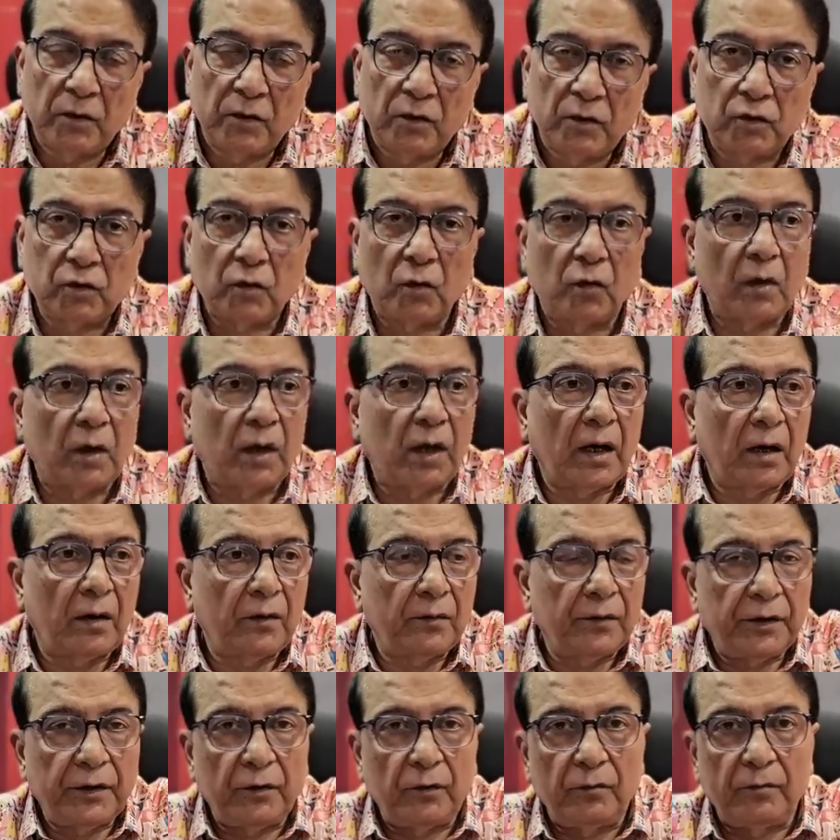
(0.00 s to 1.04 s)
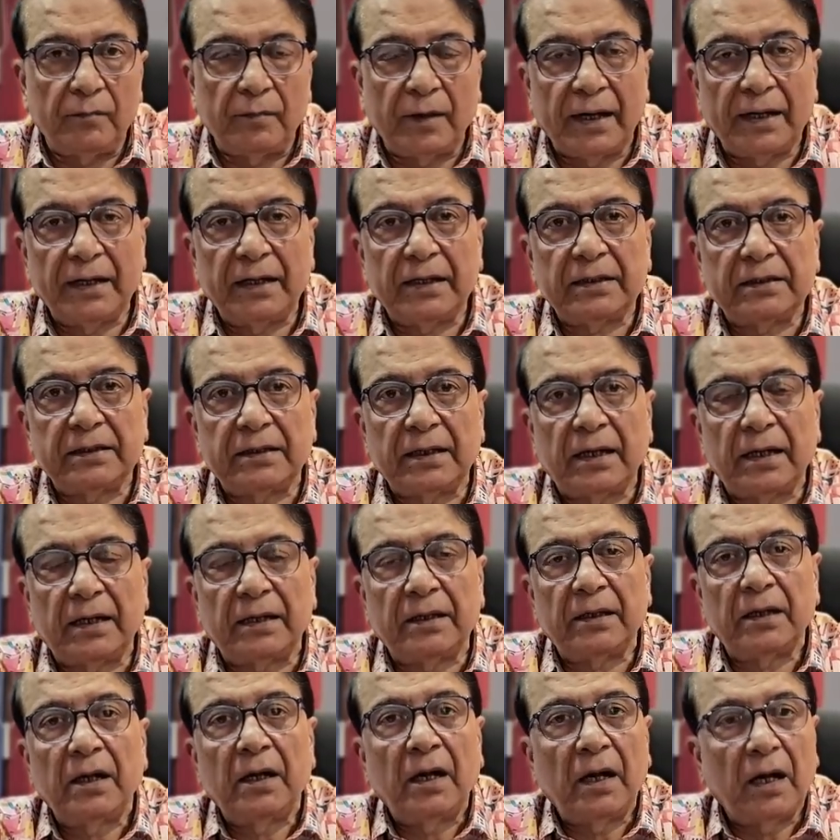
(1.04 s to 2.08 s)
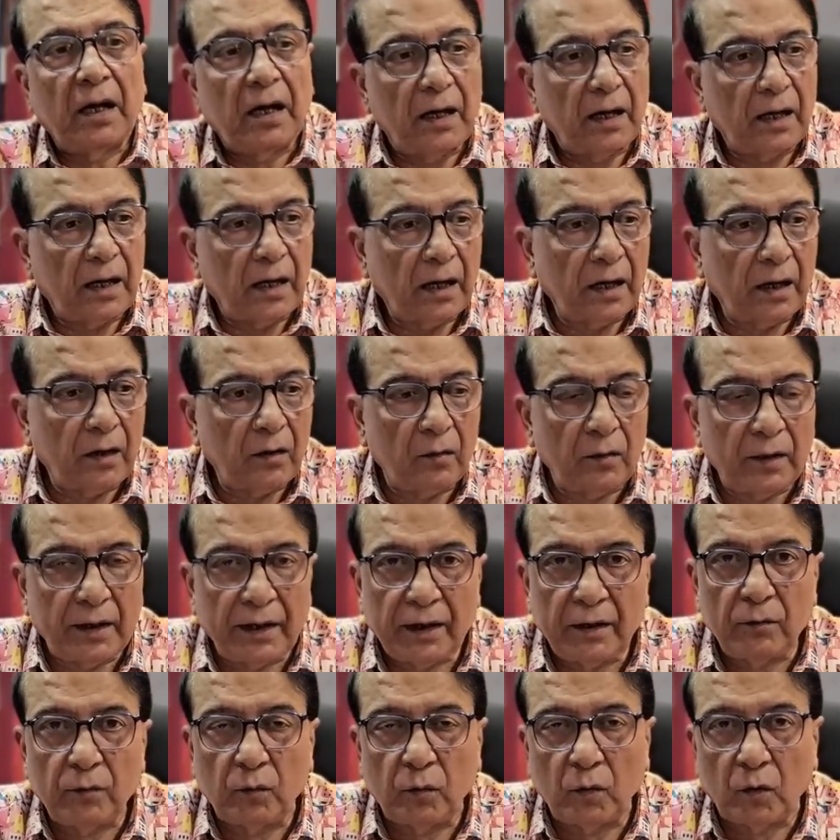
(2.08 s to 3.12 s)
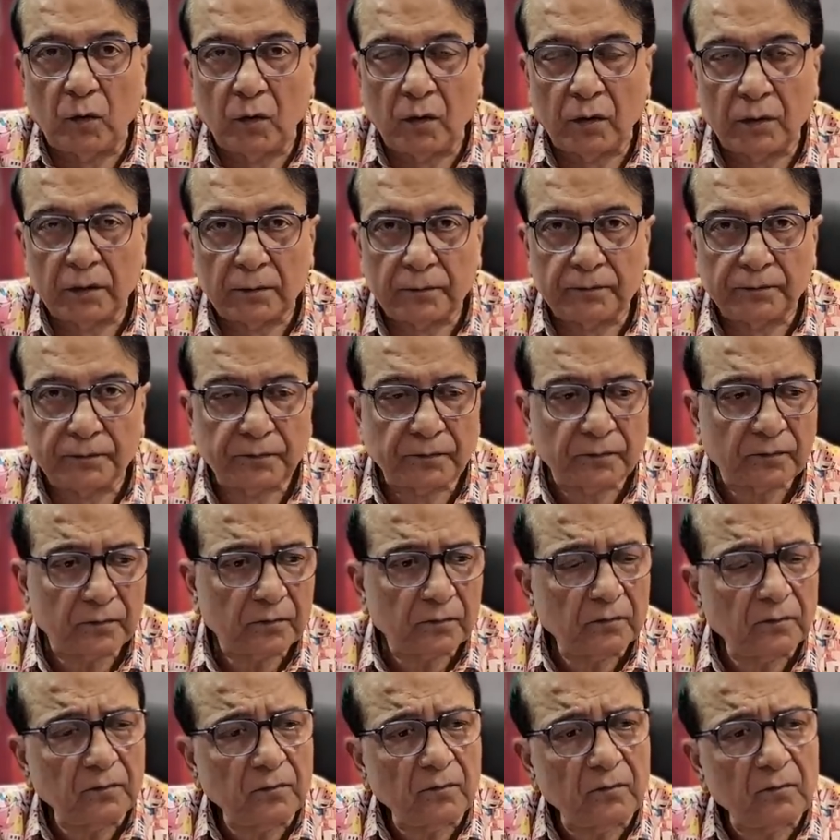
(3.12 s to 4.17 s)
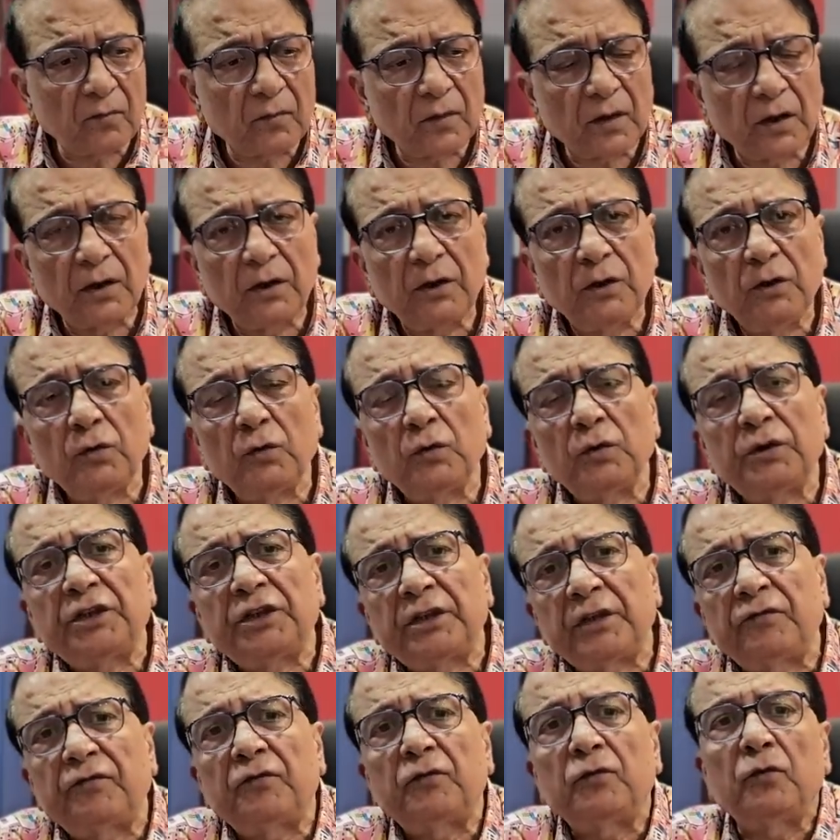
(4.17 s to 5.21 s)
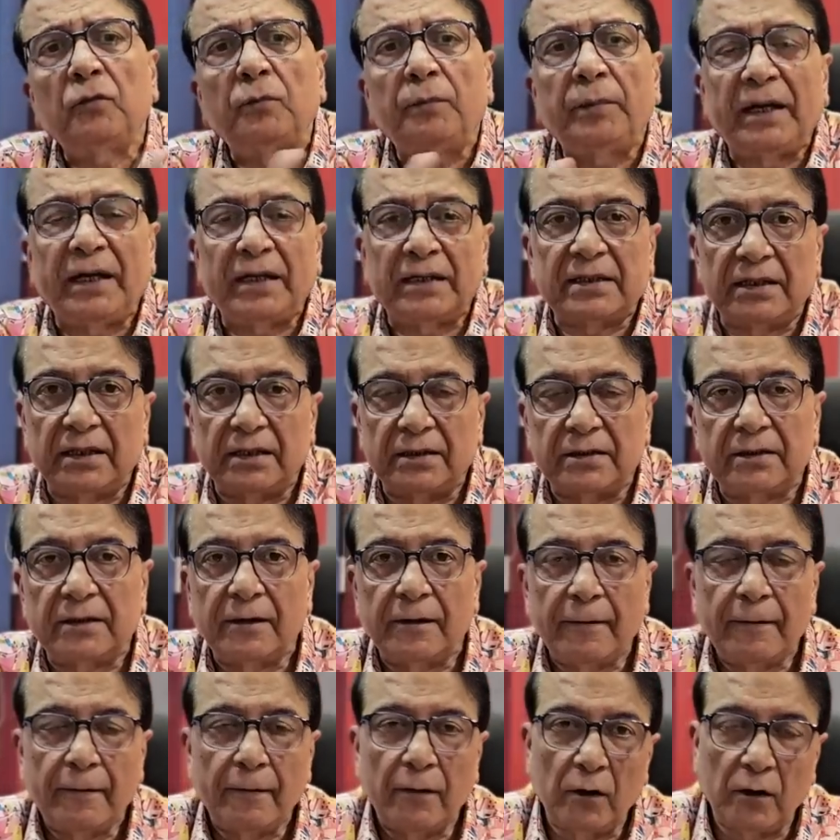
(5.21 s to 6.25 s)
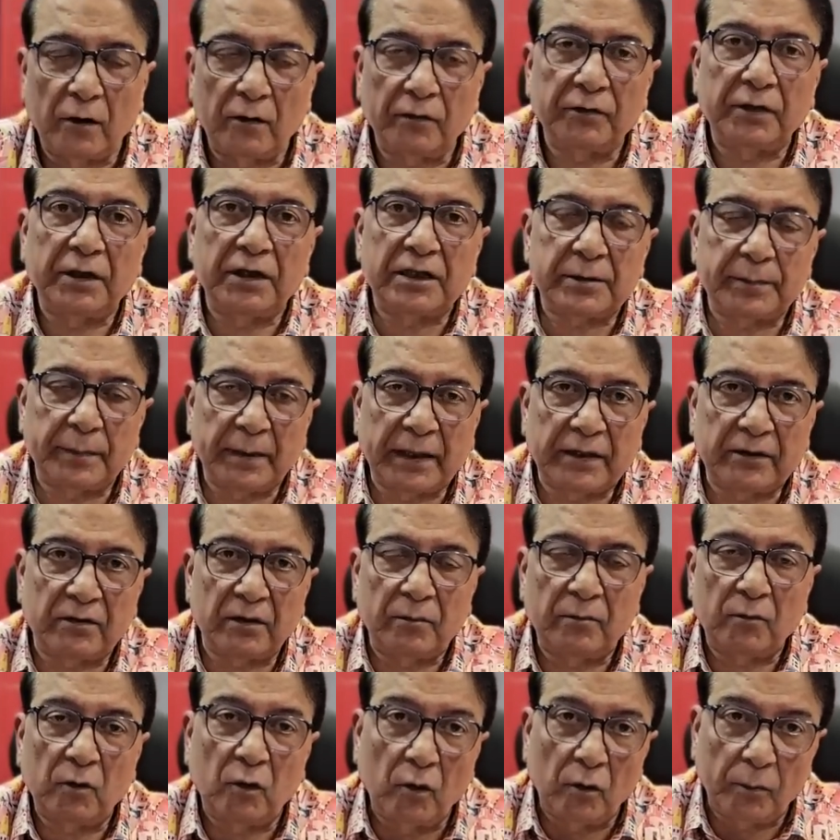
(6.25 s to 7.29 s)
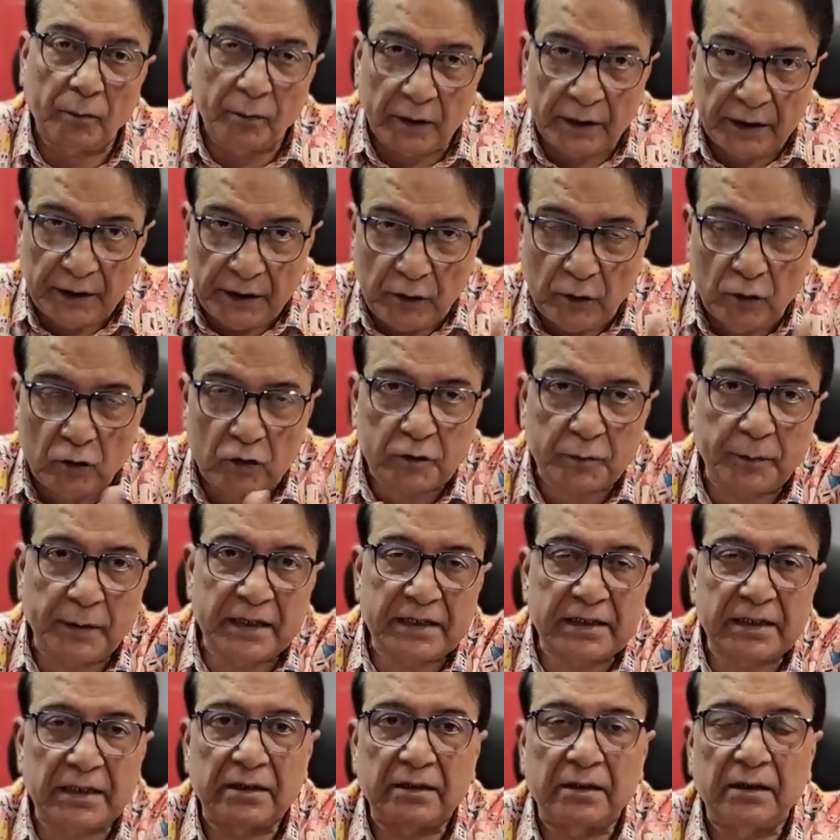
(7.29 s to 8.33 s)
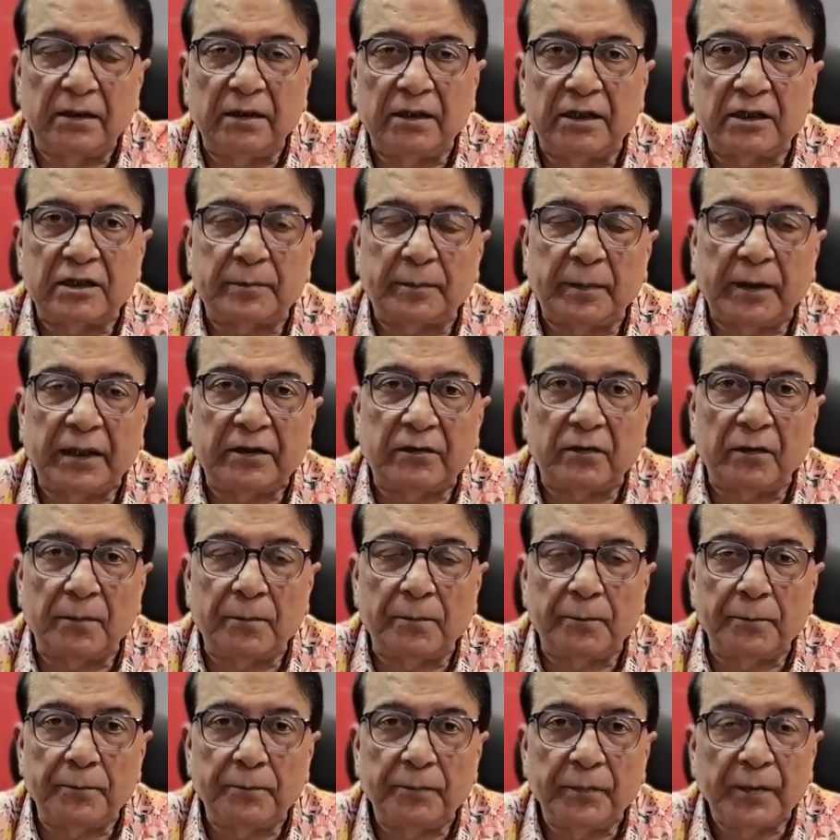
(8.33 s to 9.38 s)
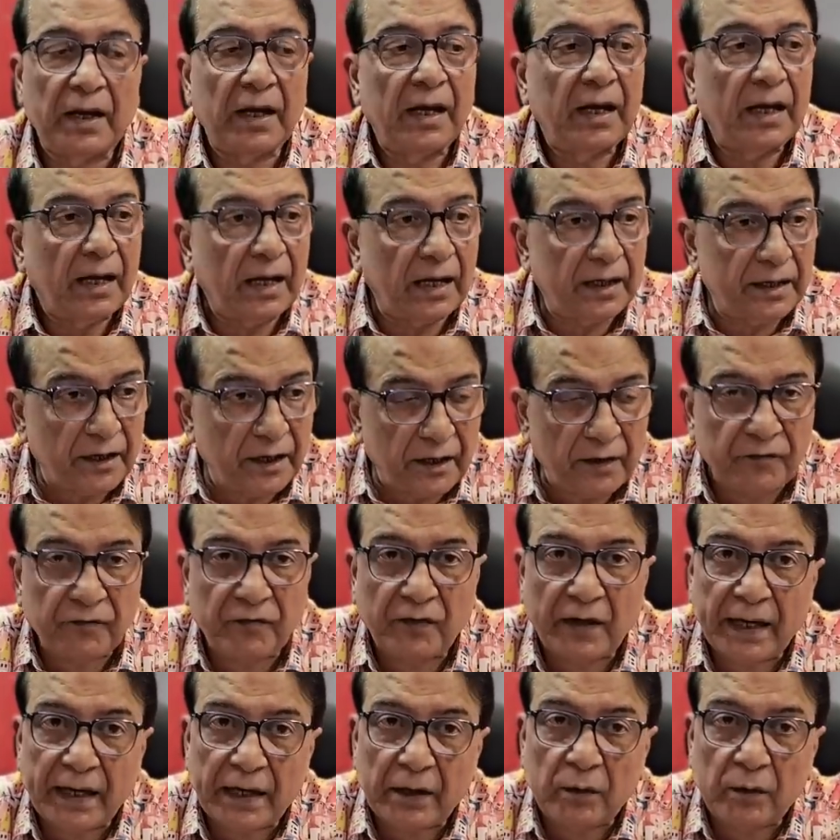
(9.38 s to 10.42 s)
So, how do you manage that? How in war you shift to places of the spectrum, open new spaces in the spectrum, identify